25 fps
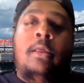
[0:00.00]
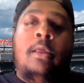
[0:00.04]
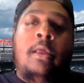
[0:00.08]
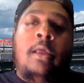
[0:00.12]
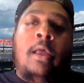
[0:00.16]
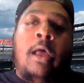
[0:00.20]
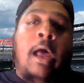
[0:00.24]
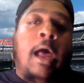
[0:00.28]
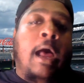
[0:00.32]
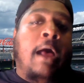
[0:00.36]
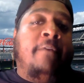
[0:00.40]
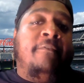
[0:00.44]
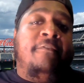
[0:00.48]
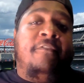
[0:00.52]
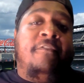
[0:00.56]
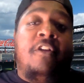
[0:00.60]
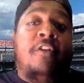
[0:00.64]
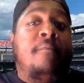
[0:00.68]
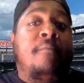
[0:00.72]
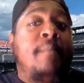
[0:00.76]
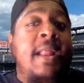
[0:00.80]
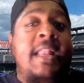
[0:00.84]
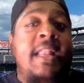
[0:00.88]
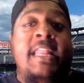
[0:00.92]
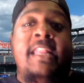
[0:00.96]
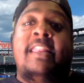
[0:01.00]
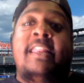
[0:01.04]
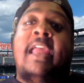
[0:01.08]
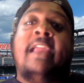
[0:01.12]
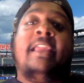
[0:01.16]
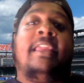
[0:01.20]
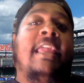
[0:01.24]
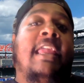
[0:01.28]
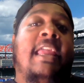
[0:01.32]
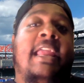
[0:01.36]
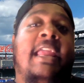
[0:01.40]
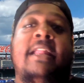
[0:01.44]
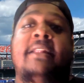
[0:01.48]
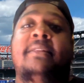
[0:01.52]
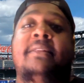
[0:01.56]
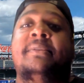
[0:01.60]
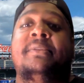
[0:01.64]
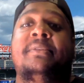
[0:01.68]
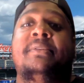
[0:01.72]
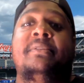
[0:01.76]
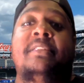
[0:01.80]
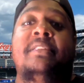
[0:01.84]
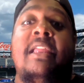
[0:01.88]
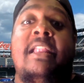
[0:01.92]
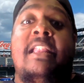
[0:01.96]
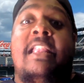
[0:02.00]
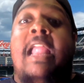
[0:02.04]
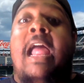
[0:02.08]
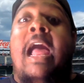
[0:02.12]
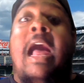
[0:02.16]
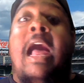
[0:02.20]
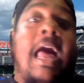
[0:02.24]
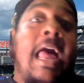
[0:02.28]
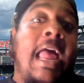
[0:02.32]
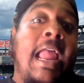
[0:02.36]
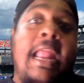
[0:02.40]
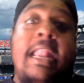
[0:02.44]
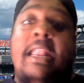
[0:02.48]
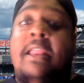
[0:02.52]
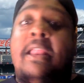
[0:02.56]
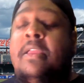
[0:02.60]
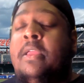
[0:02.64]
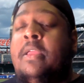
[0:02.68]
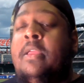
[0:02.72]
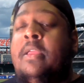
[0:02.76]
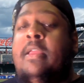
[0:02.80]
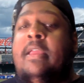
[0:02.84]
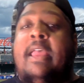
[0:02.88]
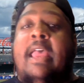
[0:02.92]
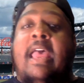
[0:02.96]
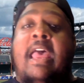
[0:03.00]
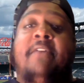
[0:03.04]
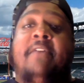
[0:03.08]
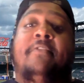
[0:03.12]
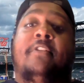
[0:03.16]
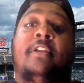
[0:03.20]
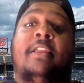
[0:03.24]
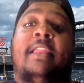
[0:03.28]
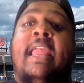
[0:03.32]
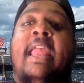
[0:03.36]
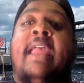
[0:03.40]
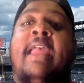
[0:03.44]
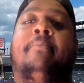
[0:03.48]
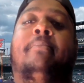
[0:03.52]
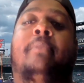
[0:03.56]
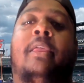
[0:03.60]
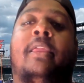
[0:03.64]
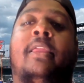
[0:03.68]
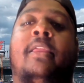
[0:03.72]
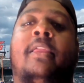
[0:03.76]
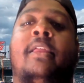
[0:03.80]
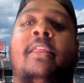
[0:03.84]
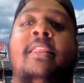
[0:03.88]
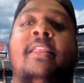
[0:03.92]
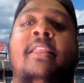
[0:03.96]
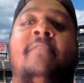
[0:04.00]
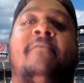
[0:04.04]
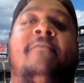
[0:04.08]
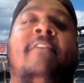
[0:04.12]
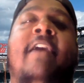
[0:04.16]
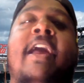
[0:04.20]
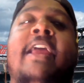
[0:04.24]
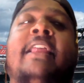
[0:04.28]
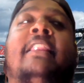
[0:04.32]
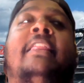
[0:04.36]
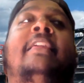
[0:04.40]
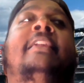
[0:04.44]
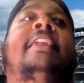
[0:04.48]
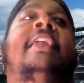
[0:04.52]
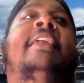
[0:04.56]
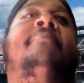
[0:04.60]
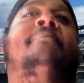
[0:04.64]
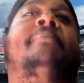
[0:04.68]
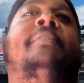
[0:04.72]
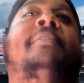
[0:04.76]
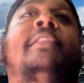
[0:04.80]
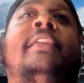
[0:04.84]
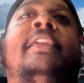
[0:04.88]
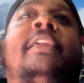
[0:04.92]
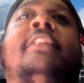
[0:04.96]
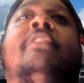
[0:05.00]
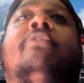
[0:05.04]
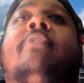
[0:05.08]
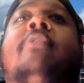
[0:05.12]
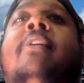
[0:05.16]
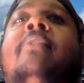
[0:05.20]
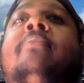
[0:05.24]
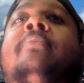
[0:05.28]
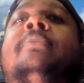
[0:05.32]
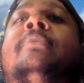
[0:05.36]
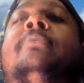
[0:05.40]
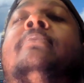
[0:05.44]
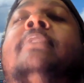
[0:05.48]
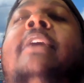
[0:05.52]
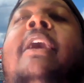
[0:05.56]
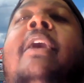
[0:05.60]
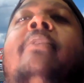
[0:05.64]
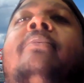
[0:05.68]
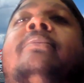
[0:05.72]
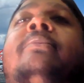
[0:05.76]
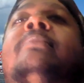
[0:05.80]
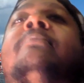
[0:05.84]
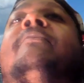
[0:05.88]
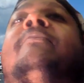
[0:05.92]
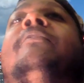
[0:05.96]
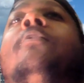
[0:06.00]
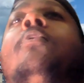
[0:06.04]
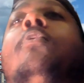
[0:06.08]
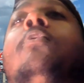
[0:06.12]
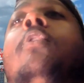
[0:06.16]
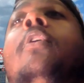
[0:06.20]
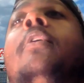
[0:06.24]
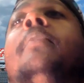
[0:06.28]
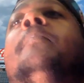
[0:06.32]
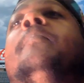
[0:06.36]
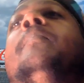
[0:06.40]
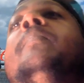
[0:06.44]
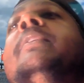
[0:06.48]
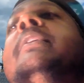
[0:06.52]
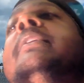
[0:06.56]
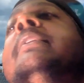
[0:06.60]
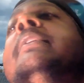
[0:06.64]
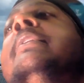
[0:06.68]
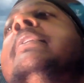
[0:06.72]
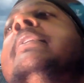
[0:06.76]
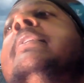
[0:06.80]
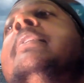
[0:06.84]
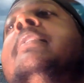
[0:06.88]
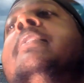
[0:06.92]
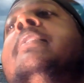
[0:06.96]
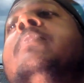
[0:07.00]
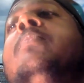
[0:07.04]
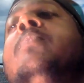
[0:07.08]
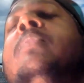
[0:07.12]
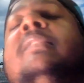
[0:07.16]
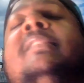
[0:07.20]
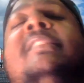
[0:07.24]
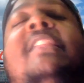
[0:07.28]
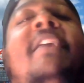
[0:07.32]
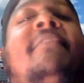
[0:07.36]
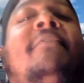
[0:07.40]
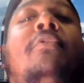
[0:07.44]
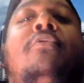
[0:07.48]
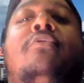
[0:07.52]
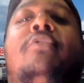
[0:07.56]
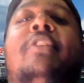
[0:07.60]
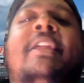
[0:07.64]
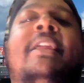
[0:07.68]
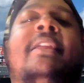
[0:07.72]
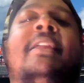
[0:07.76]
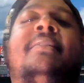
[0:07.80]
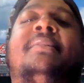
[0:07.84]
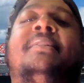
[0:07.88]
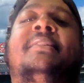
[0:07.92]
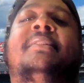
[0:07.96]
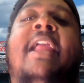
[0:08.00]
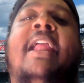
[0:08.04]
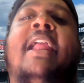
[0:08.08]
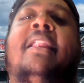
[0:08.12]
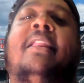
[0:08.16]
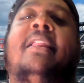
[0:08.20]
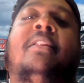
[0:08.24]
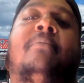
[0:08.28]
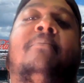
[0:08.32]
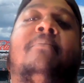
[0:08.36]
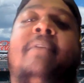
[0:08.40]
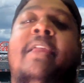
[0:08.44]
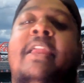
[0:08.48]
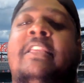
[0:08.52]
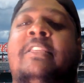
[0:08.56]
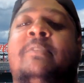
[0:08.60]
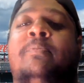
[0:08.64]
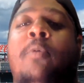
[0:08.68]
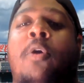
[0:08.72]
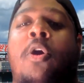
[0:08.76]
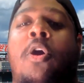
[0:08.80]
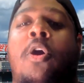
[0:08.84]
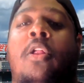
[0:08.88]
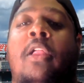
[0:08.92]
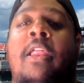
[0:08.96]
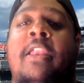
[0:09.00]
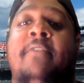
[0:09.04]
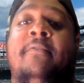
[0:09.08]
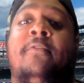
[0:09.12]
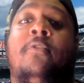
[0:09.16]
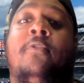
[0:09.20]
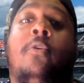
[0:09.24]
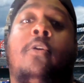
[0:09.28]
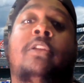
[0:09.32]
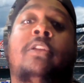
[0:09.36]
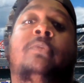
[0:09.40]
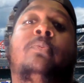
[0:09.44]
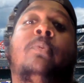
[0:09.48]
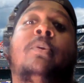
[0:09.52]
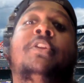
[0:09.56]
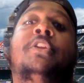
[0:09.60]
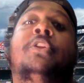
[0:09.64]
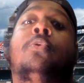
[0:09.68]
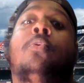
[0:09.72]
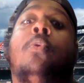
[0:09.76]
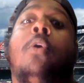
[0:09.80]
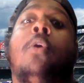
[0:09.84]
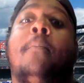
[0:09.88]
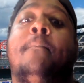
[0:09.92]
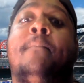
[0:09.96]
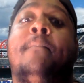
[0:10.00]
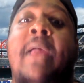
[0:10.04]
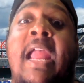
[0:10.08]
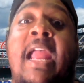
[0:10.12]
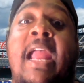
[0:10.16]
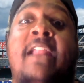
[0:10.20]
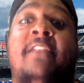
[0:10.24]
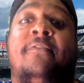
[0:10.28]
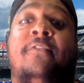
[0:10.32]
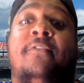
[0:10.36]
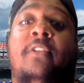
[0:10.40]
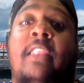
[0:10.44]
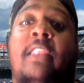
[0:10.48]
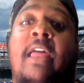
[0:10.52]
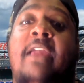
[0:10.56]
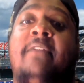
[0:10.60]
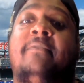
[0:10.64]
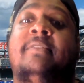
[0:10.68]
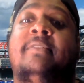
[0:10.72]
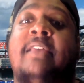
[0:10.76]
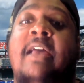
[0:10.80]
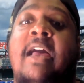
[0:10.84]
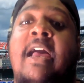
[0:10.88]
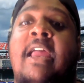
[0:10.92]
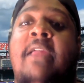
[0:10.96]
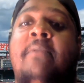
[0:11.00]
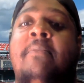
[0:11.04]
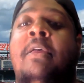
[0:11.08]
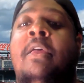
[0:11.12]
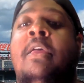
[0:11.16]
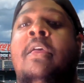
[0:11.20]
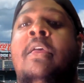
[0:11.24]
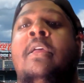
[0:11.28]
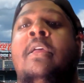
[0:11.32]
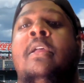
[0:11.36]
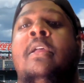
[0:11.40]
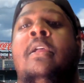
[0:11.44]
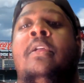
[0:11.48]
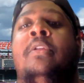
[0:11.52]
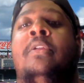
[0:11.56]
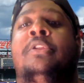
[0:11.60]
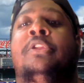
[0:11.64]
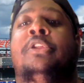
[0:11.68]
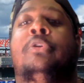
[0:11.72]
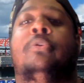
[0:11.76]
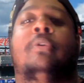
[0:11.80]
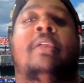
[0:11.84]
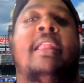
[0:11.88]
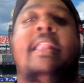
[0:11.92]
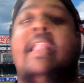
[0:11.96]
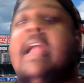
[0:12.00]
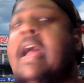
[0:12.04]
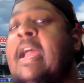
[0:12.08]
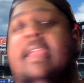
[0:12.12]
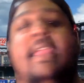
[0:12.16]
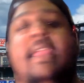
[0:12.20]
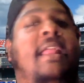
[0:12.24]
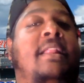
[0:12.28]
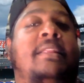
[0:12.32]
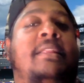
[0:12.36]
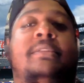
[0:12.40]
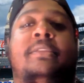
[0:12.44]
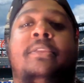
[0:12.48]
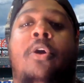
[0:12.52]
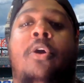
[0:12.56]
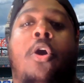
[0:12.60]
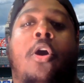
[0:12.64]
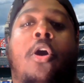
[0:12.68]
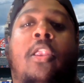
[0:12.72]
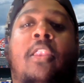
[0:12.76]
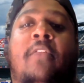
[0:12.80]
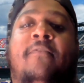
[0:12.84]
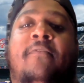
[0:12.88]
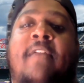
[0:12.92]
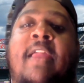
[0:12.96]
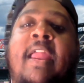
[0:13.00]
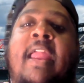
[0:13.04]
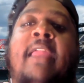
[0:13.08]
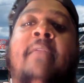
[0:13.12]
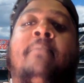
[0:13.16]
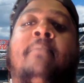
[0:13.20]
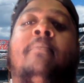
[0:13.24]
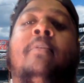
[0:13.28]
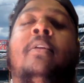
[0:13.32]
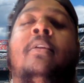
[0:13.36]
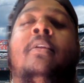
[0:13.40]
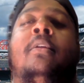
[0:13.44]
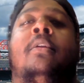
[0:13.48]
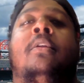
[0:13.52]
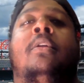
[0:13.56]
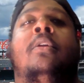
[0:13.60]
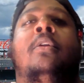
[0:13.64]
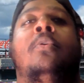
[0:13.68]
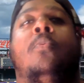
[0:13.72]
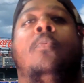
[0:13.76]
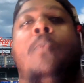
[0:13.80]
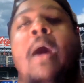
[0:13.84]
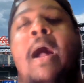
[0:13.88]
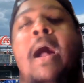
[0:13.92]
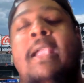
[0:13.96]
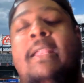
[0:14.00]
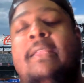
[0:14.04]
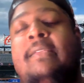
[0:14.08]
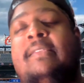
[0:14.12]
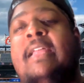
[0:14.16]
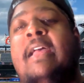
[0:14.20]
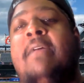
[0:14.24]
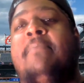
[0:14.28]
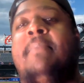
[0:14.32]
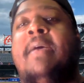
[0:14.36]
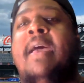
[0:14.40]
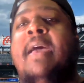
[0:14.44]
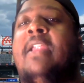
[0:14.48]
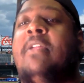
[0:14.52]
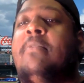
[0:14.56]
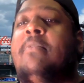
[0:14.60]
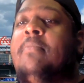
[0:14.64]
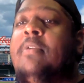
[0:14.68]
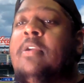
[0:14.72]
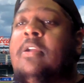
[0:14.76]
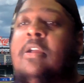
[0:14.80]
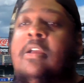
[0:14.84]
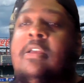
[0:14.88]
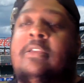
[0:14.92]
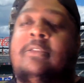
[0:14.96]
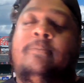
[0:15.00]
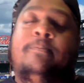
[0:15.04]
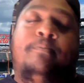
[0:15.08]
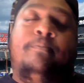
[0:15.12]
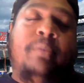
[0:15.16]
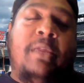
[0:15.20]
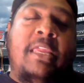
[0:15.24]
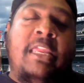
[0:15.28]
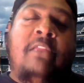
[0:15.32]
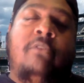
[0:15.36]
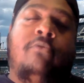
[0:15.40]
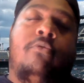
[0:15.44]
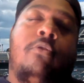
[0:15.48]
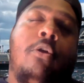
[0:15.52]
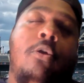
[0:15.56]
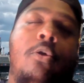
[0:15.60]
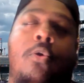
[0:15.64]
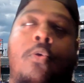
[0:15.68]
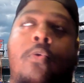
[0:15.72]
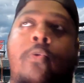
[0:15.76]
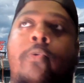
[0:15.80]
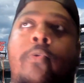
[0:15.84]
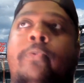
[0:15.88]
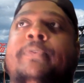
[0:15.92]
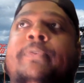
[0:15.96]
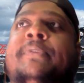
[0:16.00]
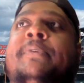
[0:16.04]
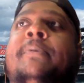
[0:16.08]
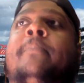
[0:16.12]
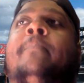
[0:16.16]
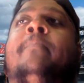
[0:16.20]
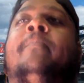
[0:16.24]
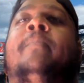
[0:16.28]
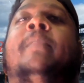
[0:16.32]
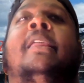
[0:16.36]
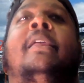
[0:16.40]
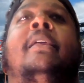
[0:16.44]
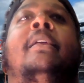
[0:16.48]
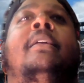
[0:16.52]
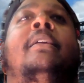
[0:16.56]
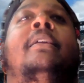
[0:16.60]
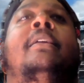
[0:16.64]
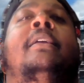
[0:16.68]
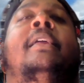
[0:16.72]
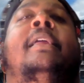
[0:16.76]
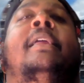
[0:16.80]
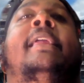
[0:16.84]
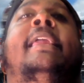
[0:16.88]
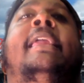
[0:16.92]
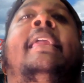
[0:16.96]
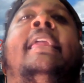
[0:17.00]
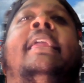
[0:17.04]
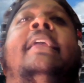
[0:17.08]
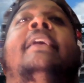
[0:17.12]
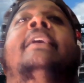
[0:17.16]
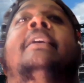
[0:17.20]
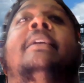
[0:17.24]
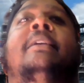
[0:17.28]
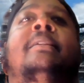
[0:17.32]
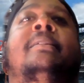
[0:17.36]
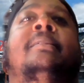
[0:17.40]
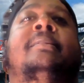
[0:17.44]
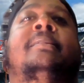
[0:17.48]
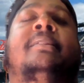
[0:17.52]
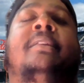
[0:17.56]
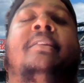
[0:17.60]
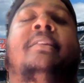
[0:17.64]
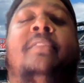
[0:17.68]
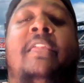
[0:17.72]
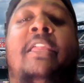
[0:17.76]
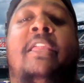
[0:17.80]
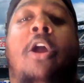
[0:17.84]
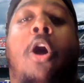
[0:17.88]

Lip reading: for many decades, denied ever gambling, and then finally came clean around 2004. Was never reinstated to baseball. And of course, when you are banned for lifetime, you cannot get into the Hall of Fame. Why does that matter? Because Pete Rose, he is the